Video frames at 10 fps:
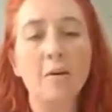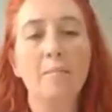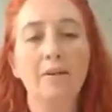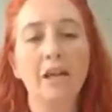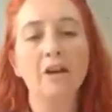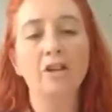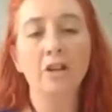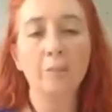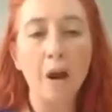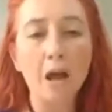but they are
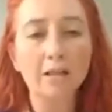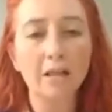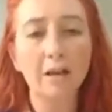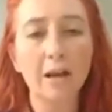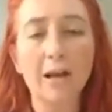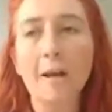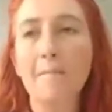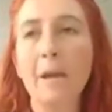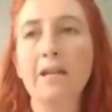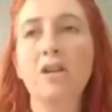still prosecuting
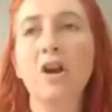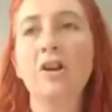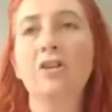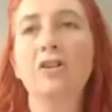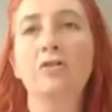based on